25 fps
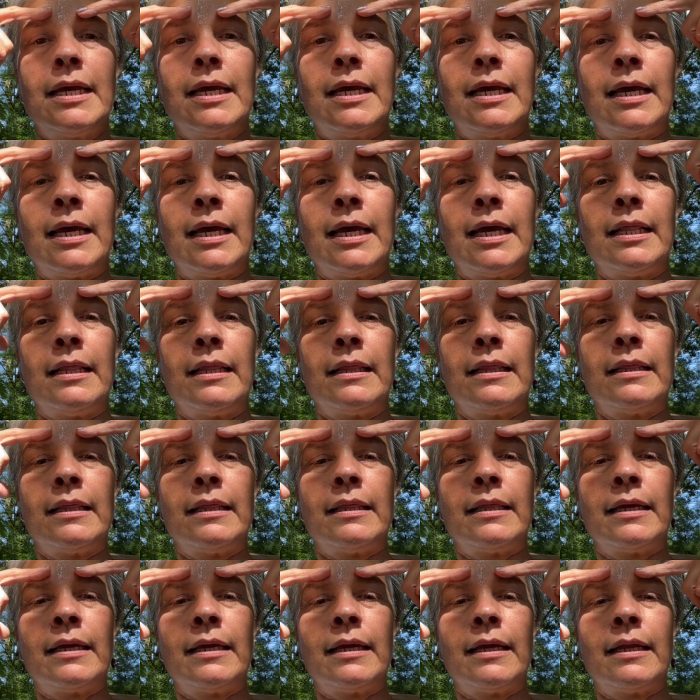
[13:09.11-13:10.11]
And
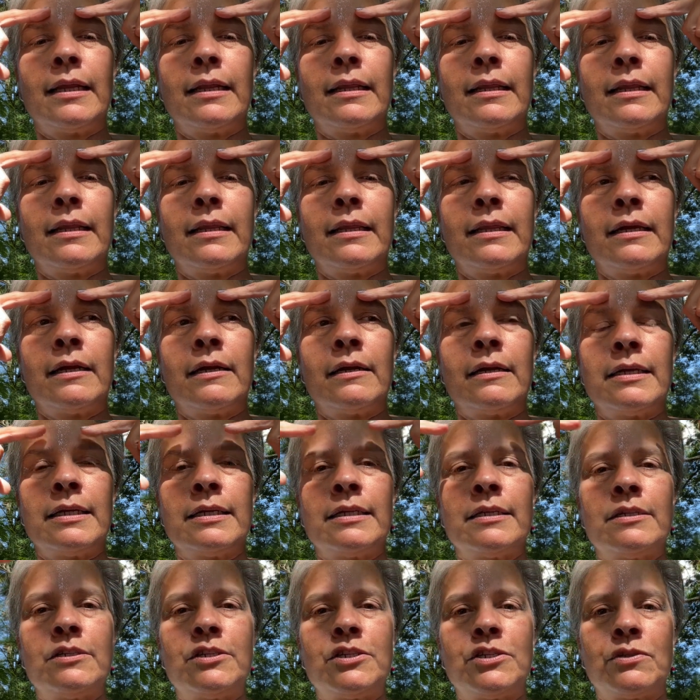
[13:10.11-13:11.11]
then there
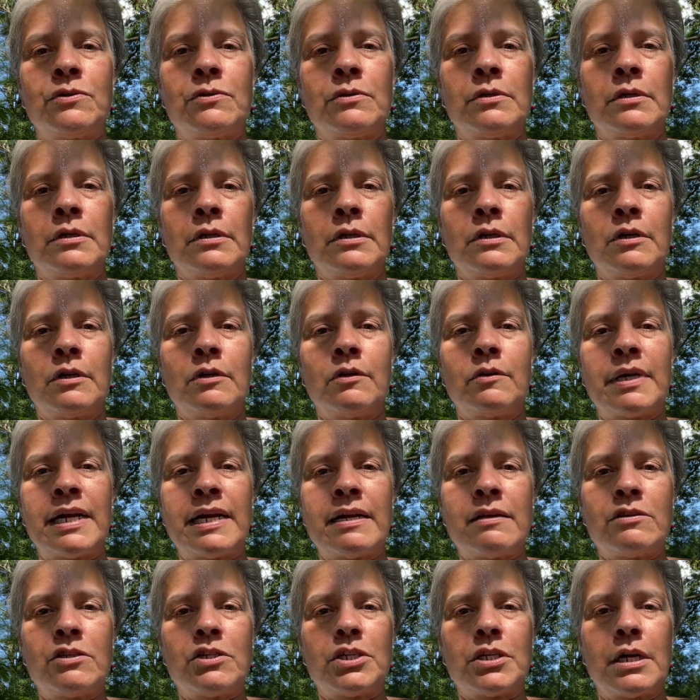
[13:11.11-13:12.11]
is your
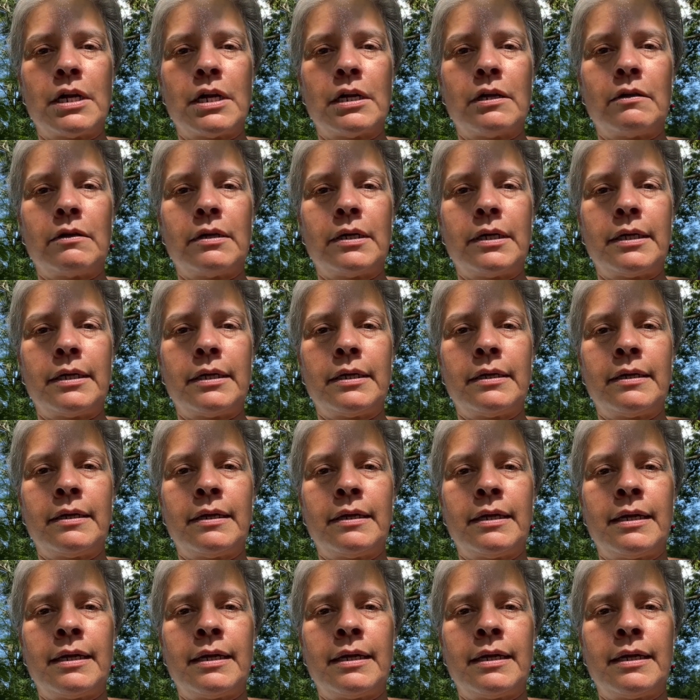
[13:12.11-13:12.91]
crown chakra,